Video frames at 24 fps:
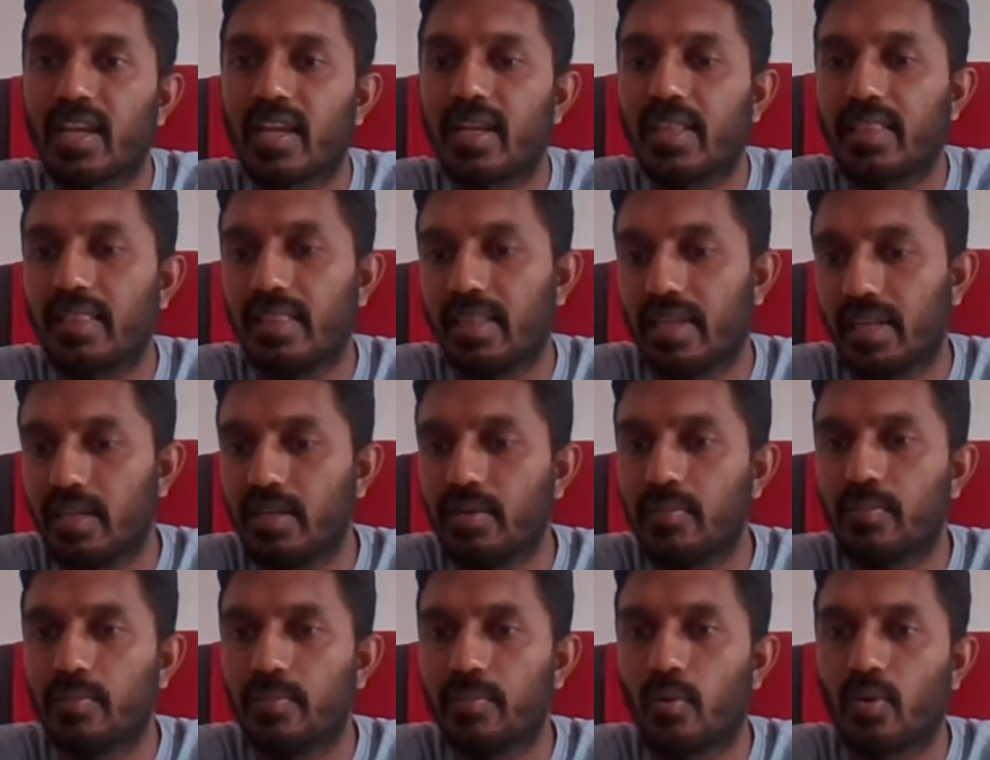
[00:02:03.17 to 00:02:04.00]
then
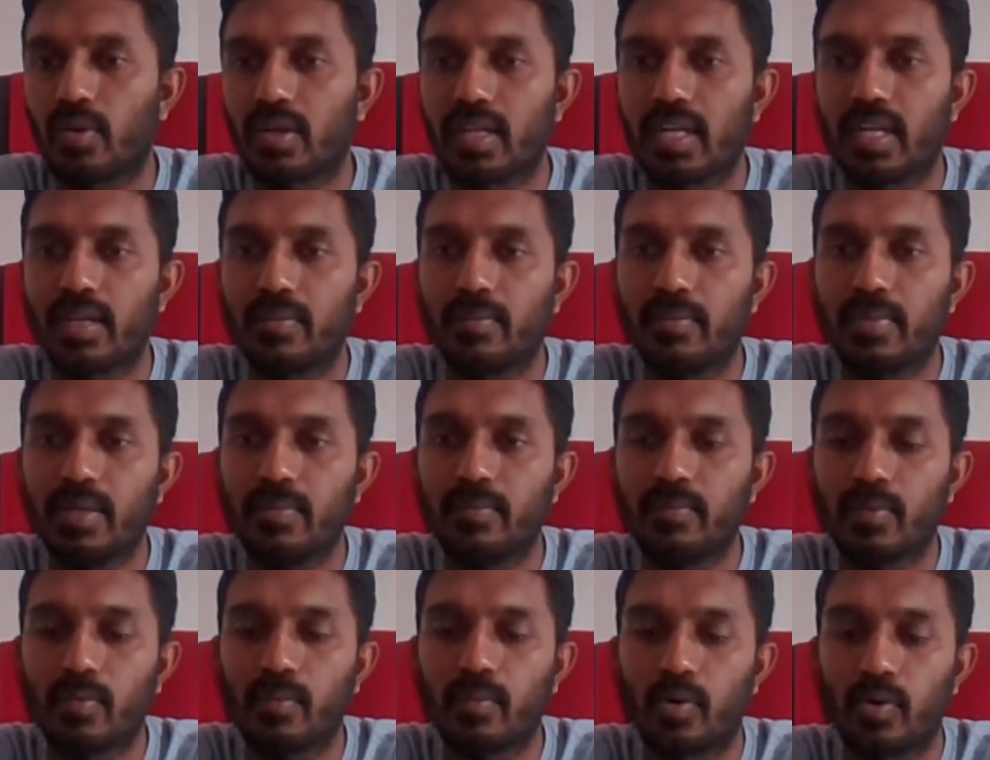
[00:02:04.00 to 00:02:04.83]
pawn can be
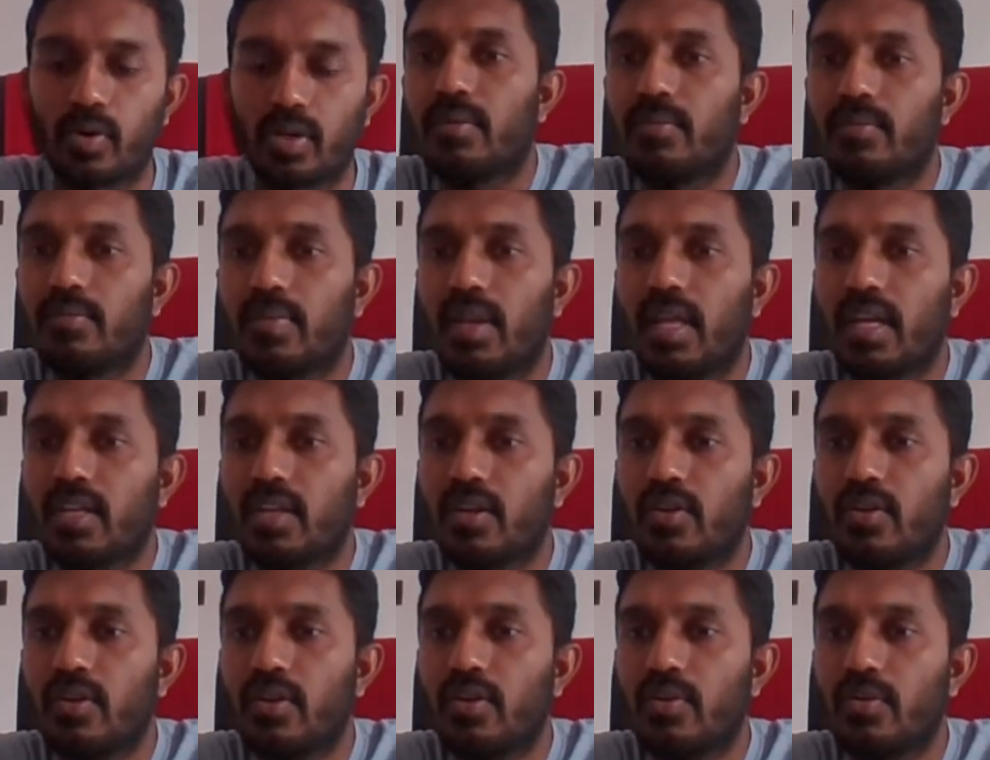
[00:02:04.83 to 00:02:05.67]
promoted. Black
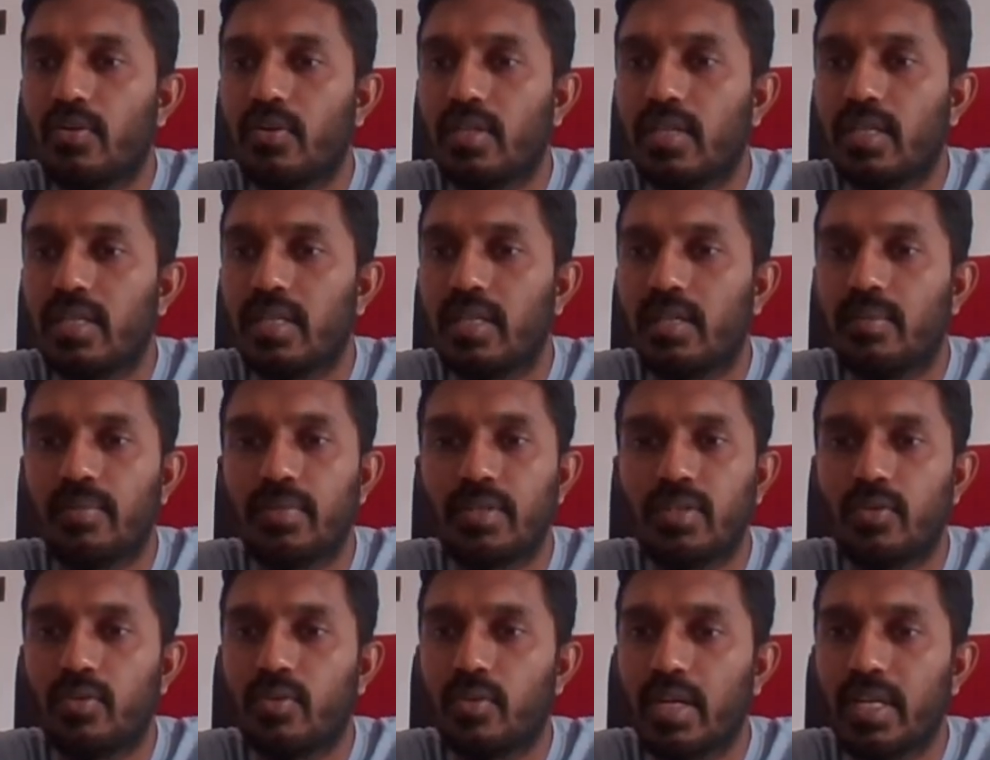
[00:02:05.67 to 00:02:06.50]
don't
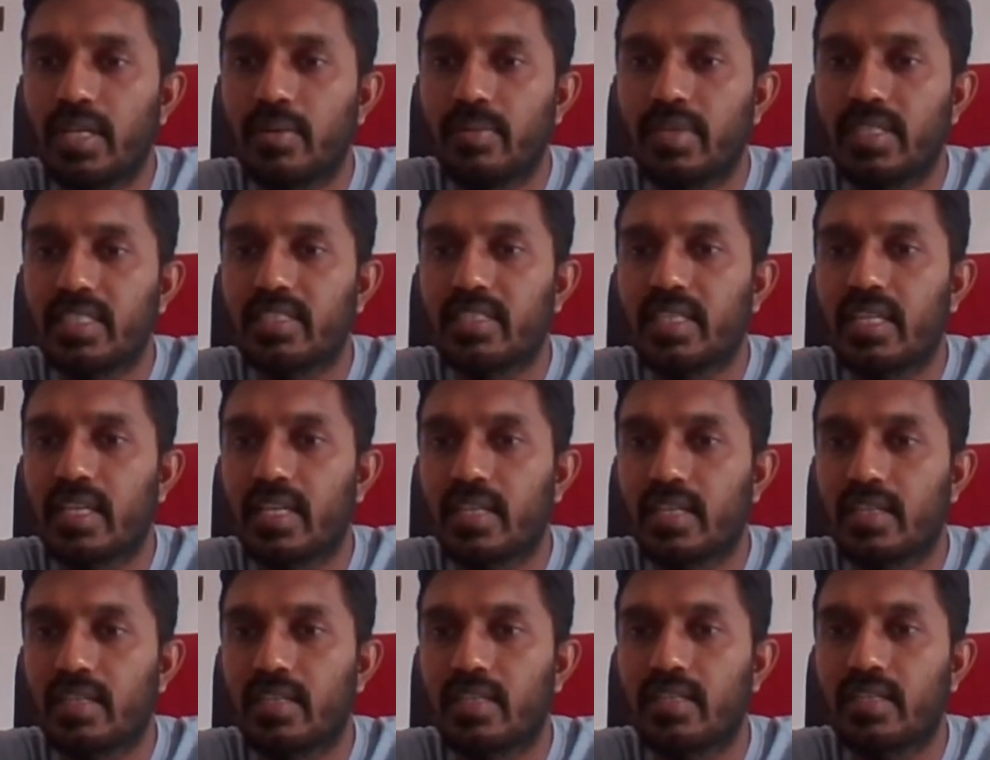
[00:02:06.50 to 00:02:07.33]
do any
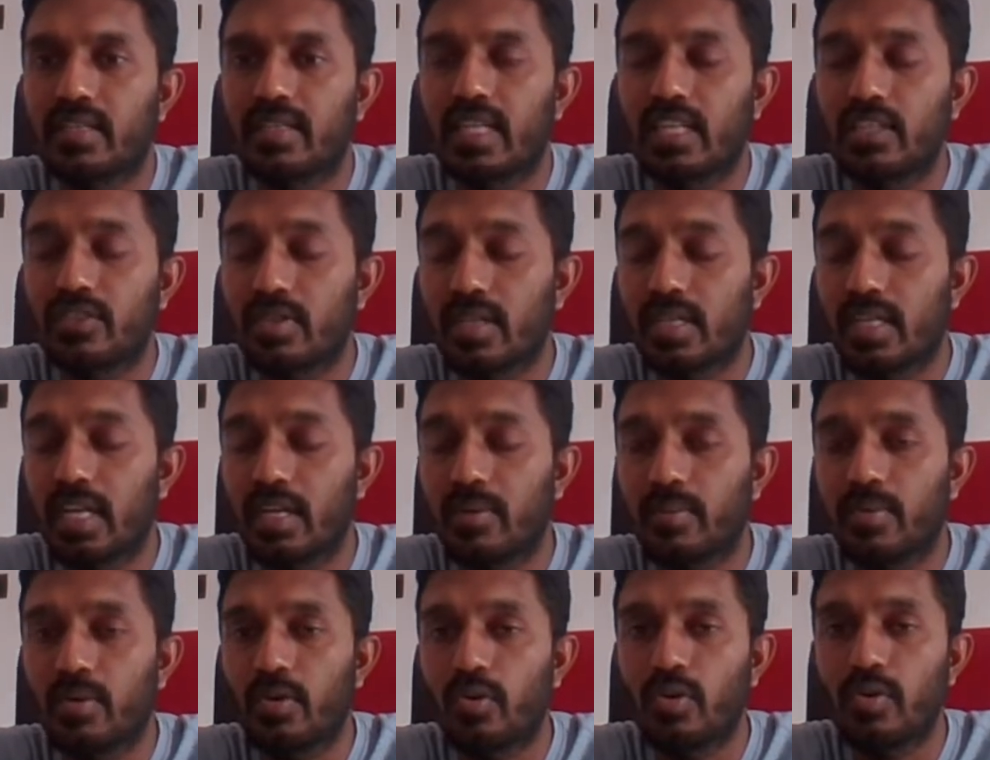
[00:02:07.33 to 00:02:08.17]
mistake. That's why
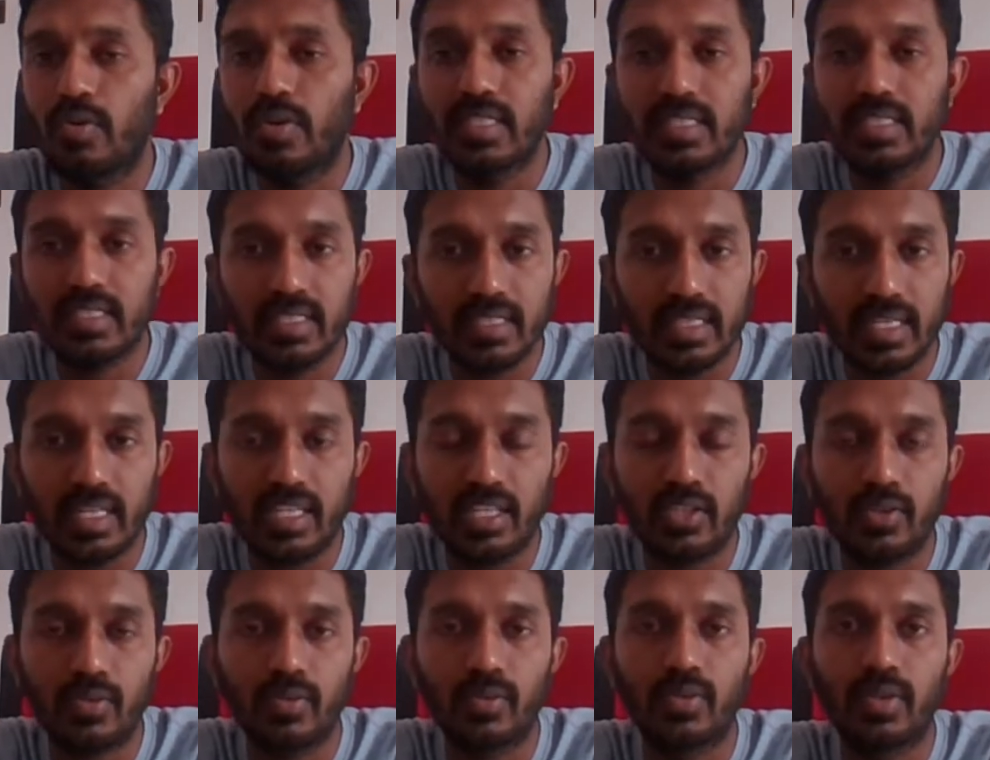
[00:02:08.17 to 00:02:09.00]
I'm always
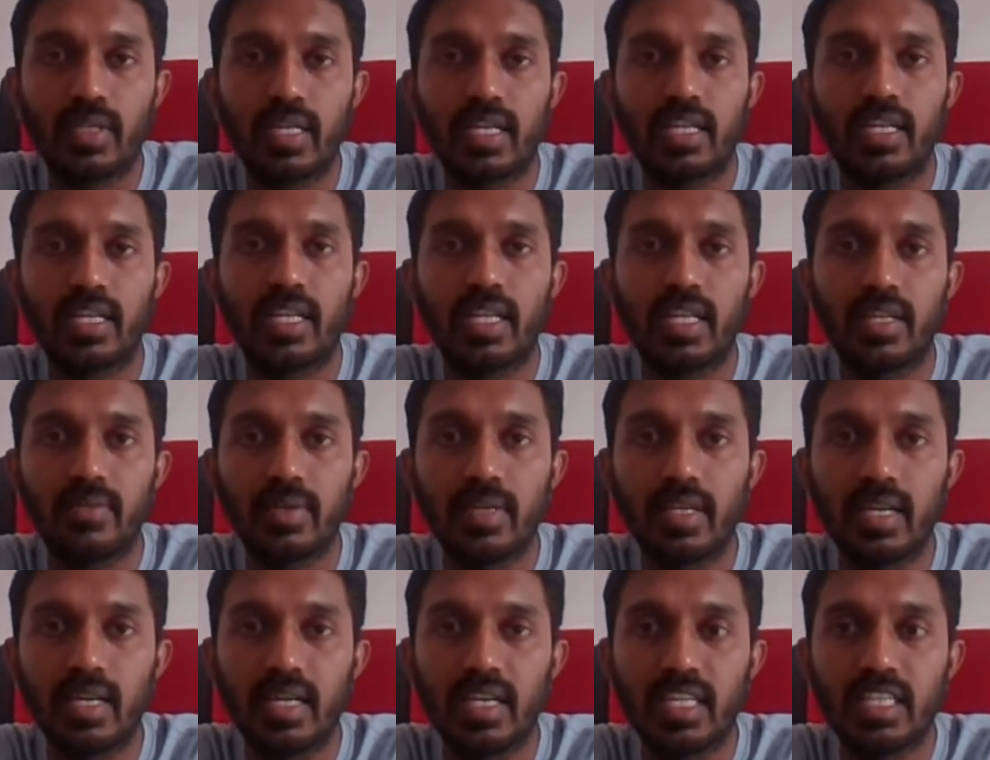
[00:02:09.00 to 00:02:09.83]
telling you that never
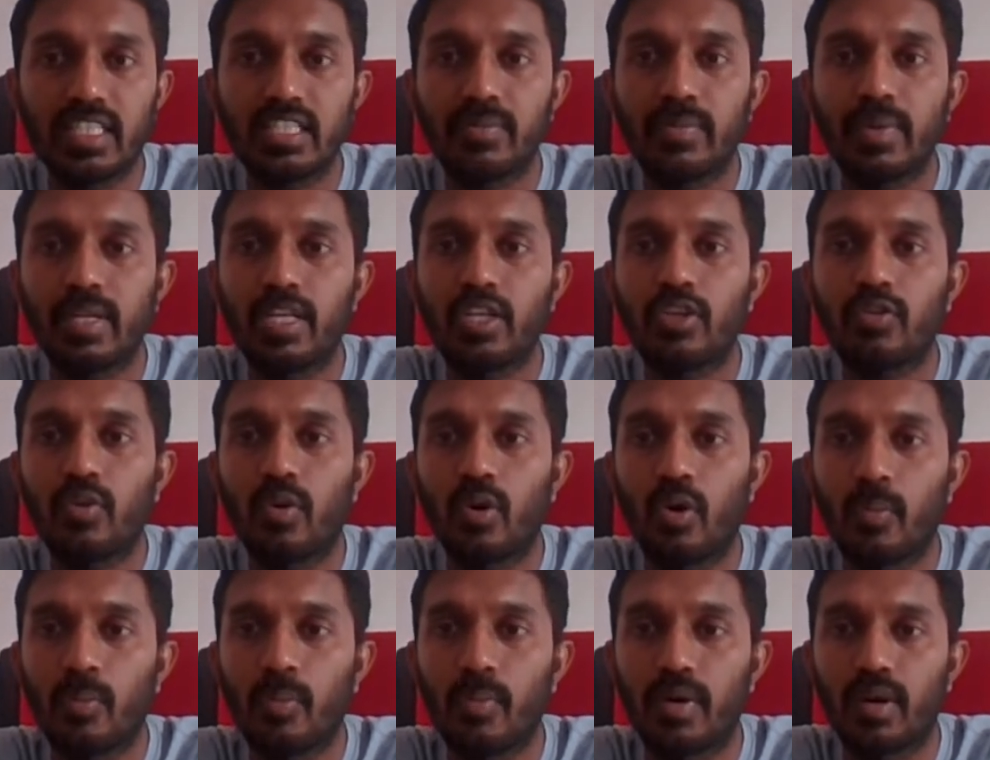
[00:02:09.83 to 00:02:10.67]
underestimate
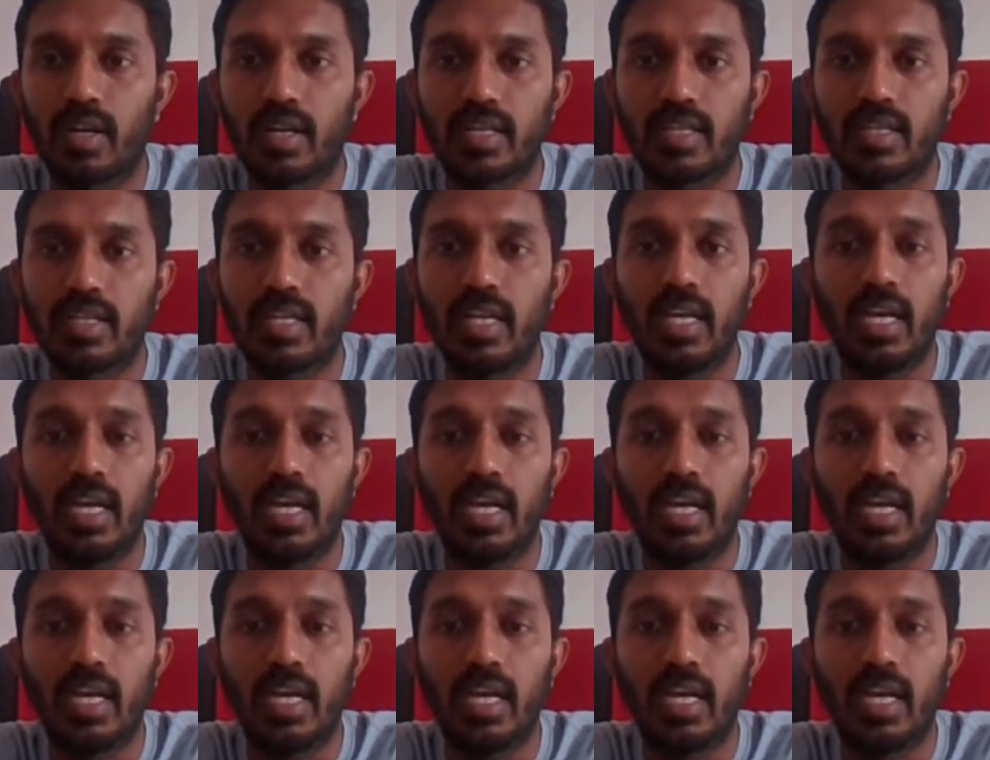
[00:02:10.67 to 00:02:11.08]
your opponent.